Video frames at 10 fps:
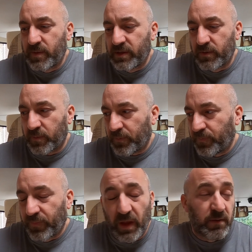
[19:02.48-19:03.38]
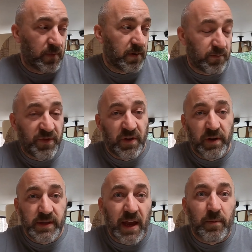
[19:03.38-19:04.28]
time at all. Well,
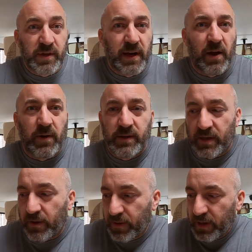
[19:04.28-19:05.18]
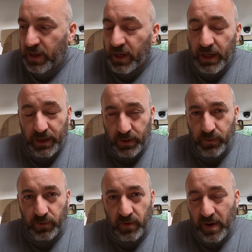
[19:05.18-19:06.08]
30 amps an hour, so
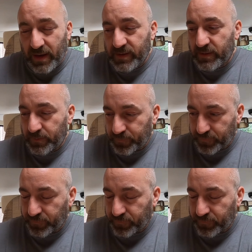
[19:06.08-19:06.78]
you do the maths.